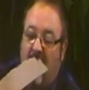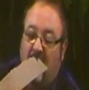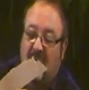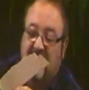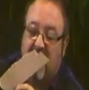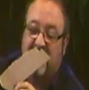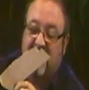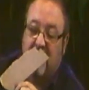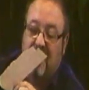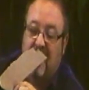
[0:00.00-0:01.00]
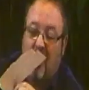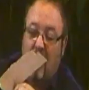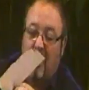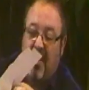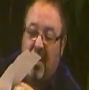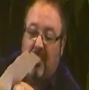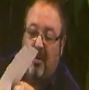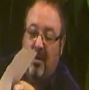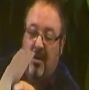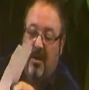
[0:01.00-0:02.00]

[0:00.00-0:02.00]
hill shape. So go up the hill